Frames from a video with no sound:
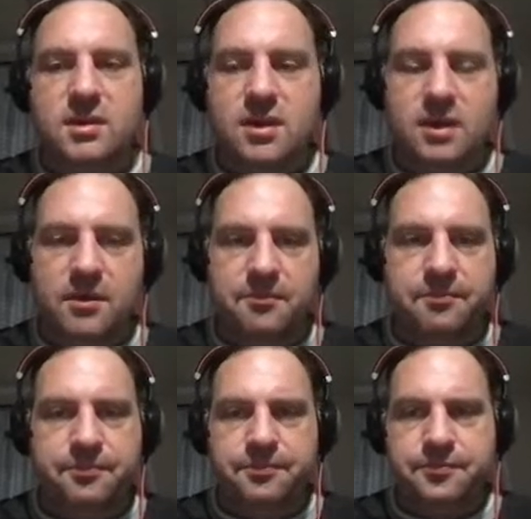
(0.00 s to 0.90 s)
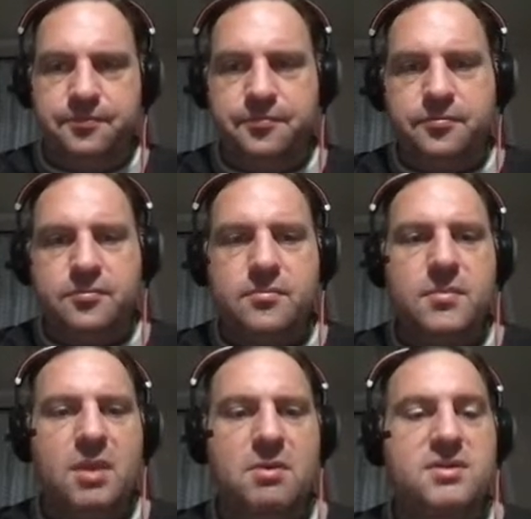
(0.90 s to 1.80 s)
But
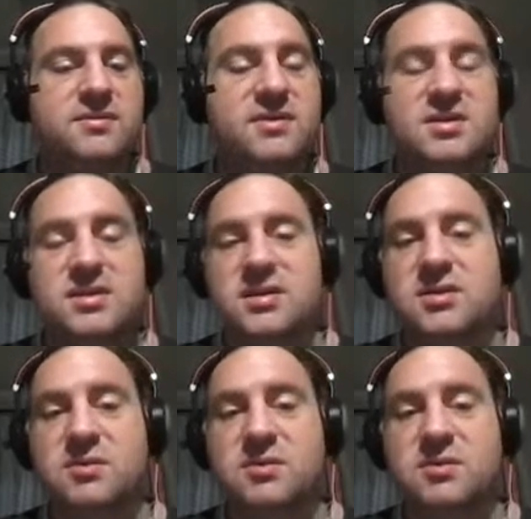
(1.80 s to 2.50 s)
it's